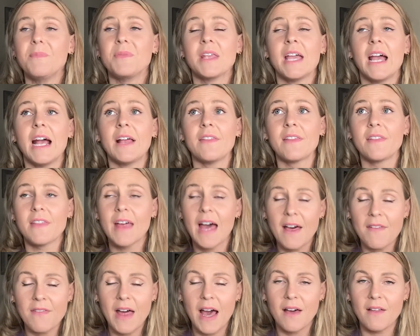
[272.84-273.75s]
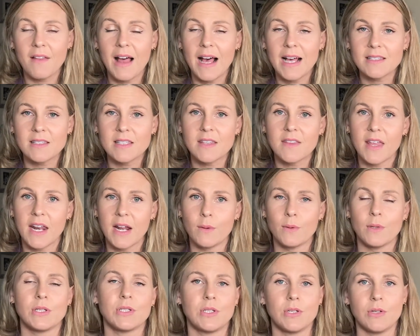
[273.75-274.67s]
And then that last thing that I
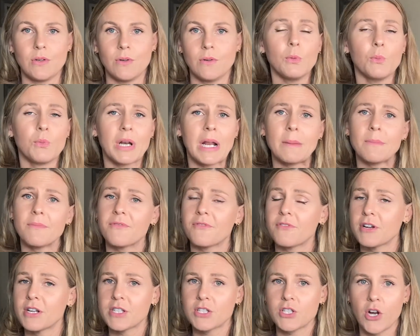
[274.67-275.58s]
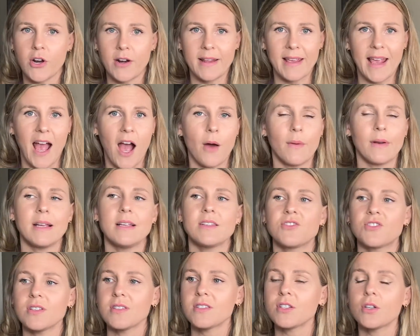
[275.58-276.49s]
would do when I'm first starting out is
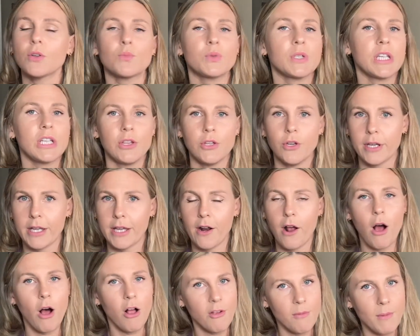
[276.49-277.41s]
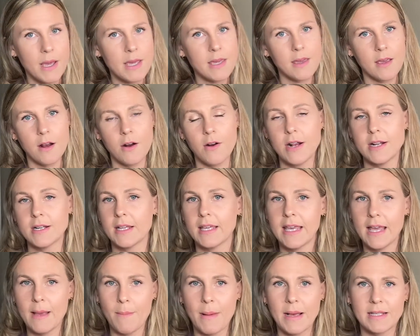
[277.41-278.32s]
just to really look at all of my gear and to
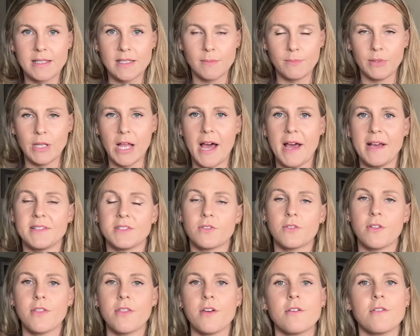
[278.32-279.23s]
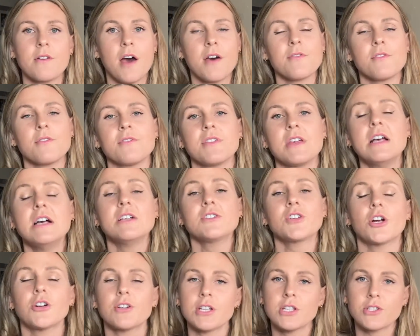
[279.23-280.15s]
get my supplies, or
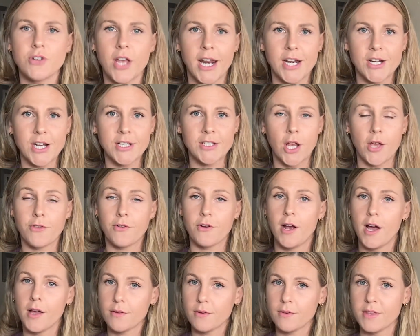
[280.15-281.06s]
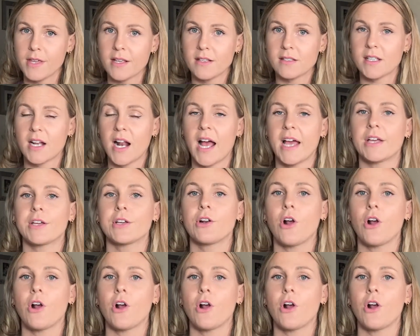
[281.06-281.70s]
start to strategize other things that I could